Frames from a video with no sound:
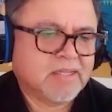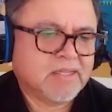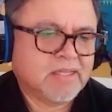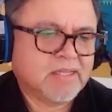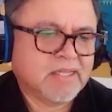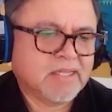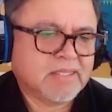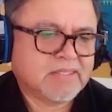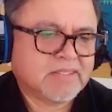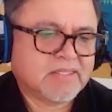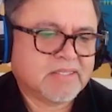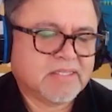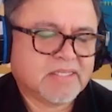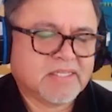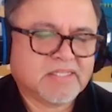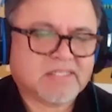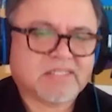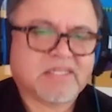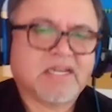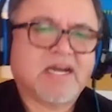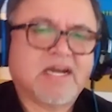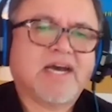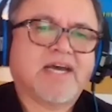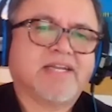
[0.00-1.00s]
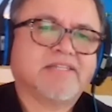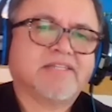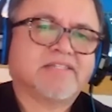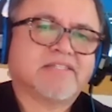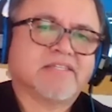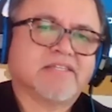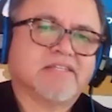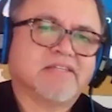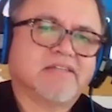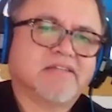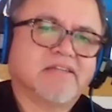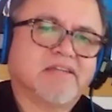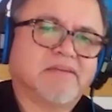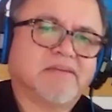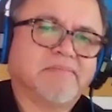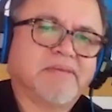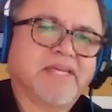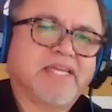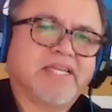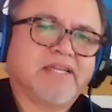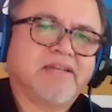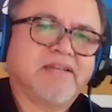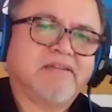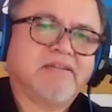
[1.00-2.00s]
it's not, is it? I
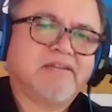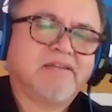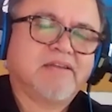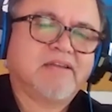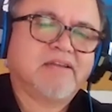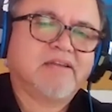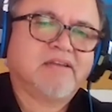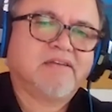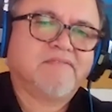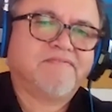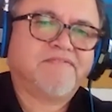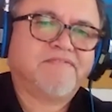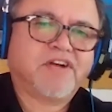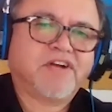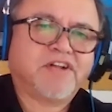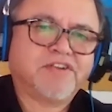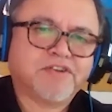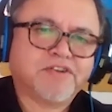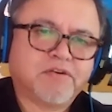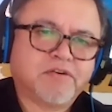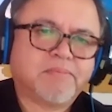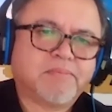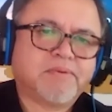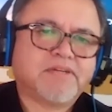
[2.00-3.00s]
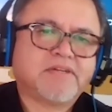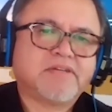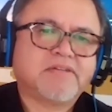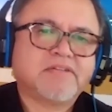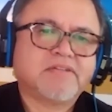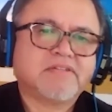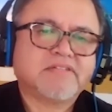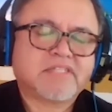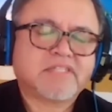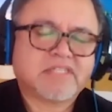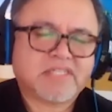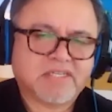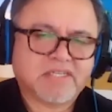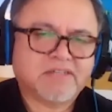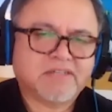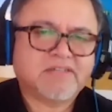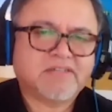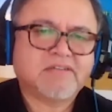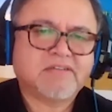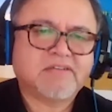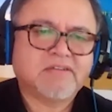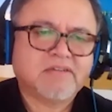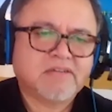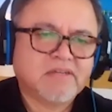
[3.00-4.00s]
mean, vulnerable
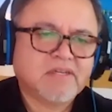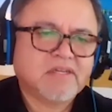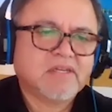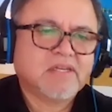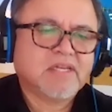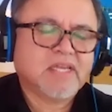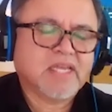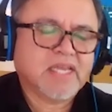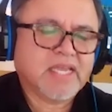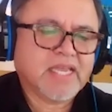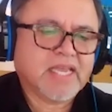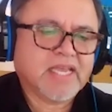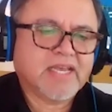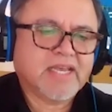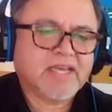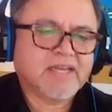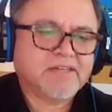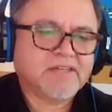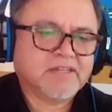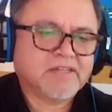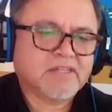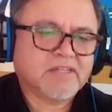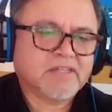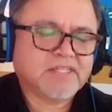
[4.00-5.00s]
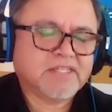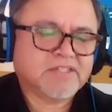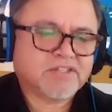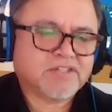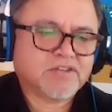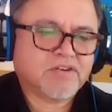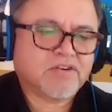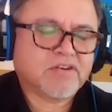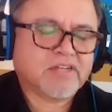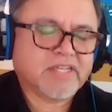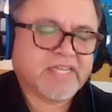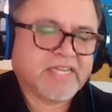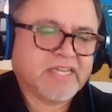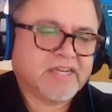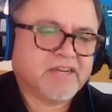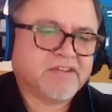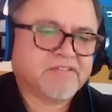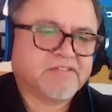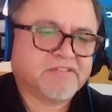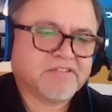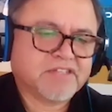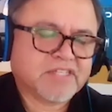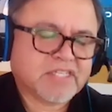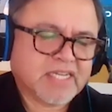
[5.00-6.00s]
still, and certainly in
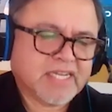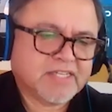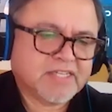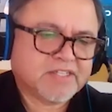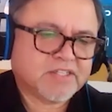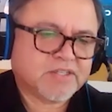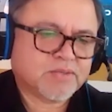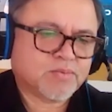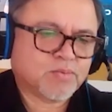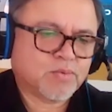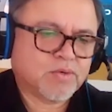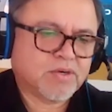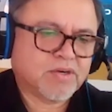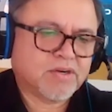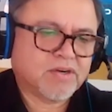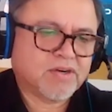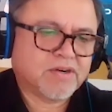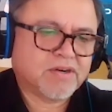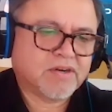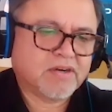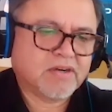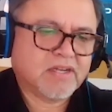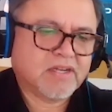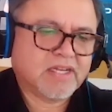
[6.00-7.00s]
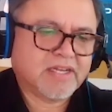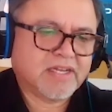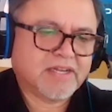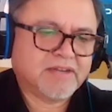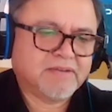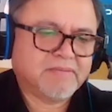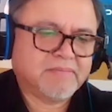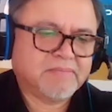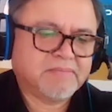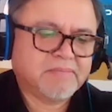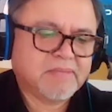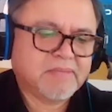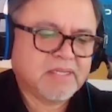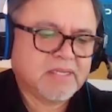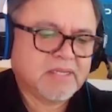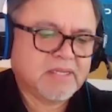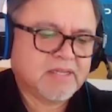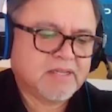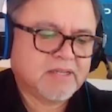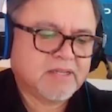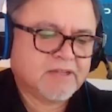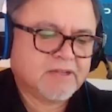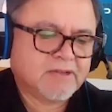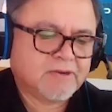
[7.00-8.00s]
other states where
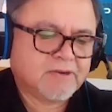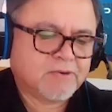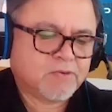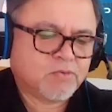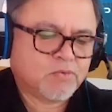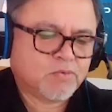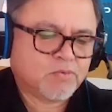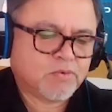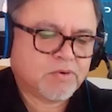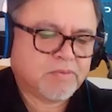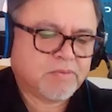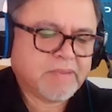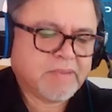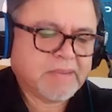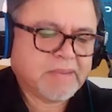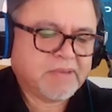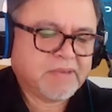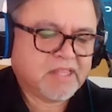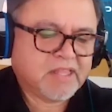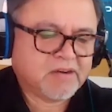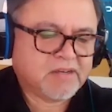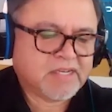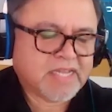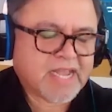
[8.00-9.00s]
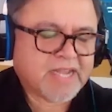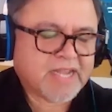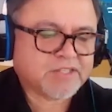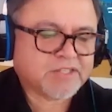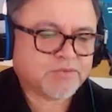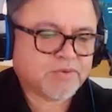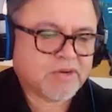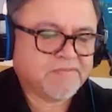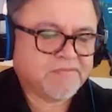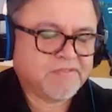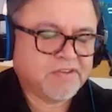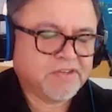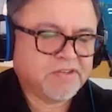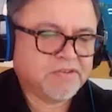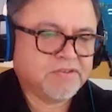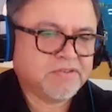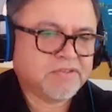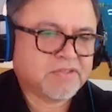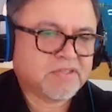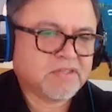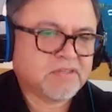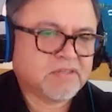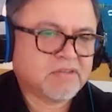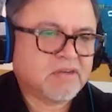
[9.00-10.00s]
maybe their tax
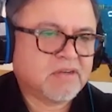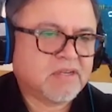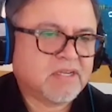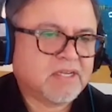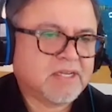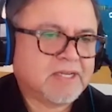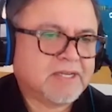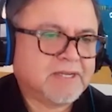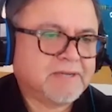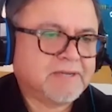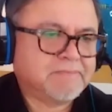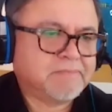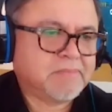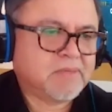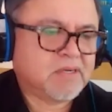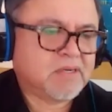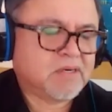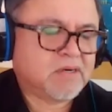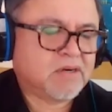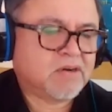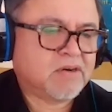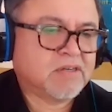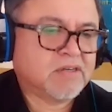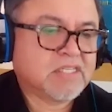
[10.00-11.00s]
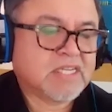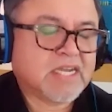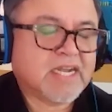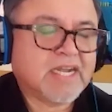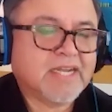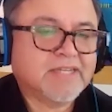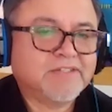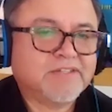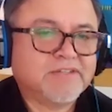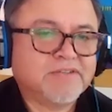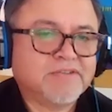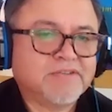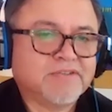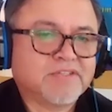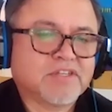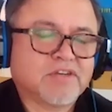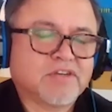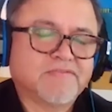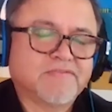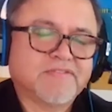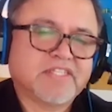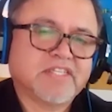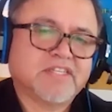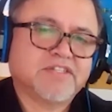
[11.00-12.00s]
revenues are tied to
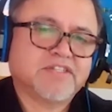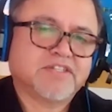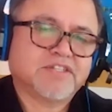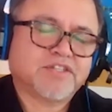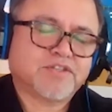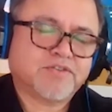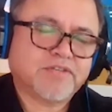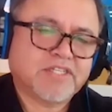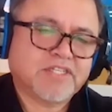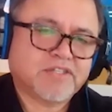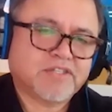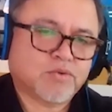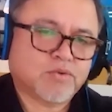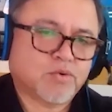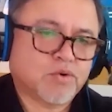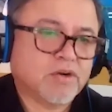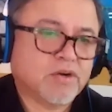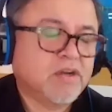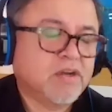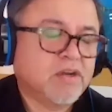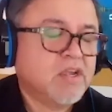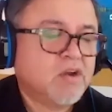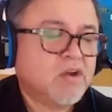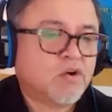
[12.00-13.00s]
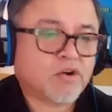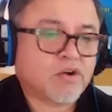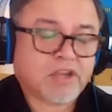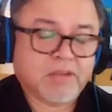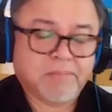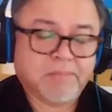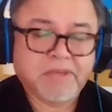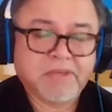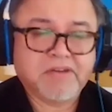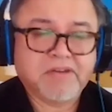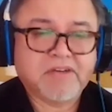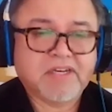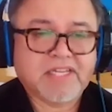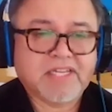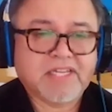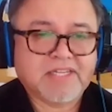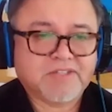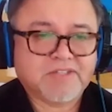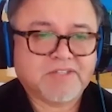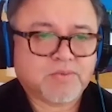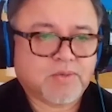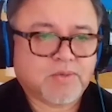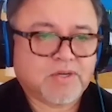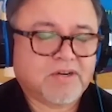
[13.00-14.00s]
service industries or
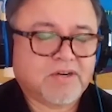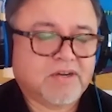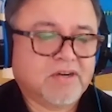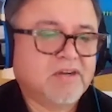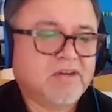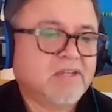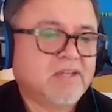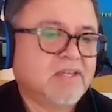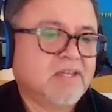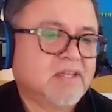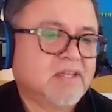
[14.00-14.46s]
communities where